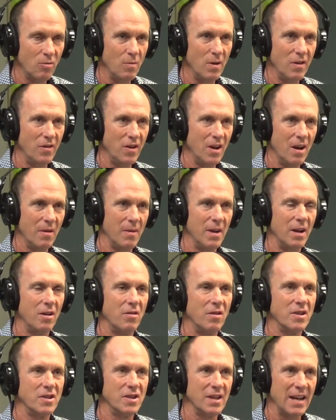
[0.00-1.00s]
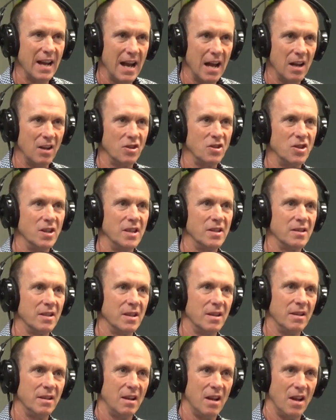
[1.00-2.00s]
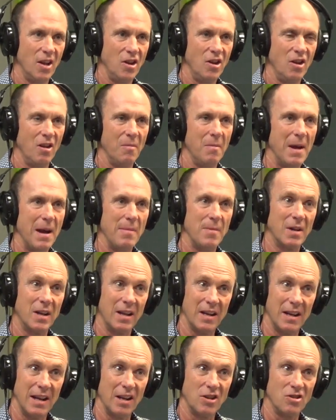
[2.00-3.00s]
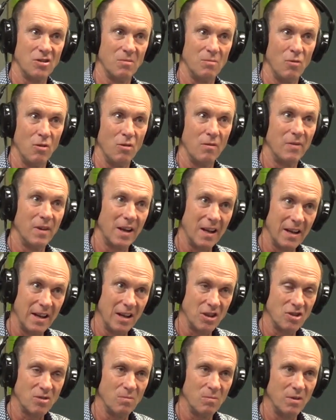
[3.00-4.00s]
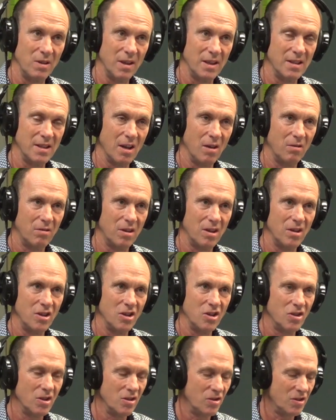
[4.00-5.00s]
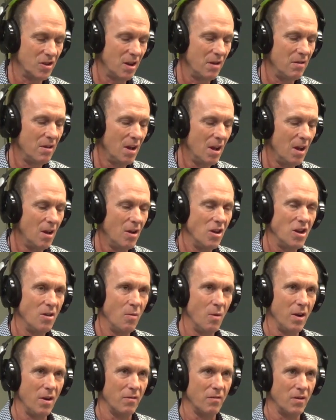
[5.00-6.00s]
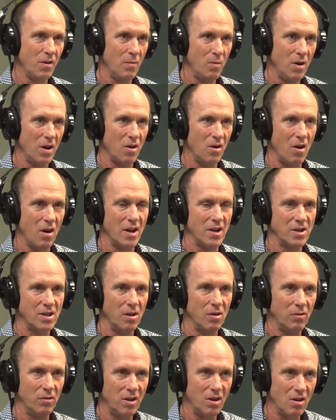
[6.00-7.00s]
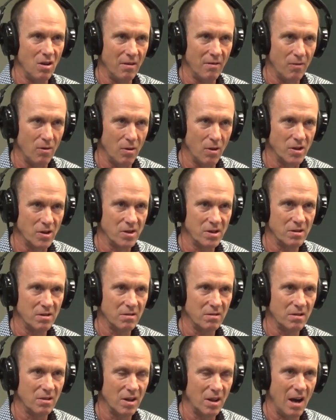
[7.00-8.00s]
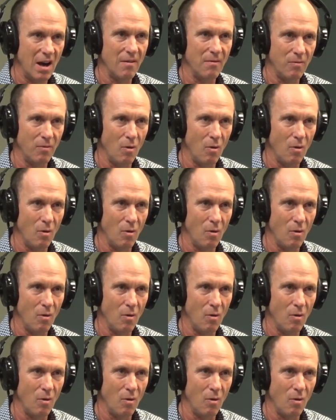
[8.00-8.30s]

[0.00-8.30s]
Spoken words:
with increase in allergies and maybe more of a connection with these health conditions. So you want a nice, healthy, diverse gut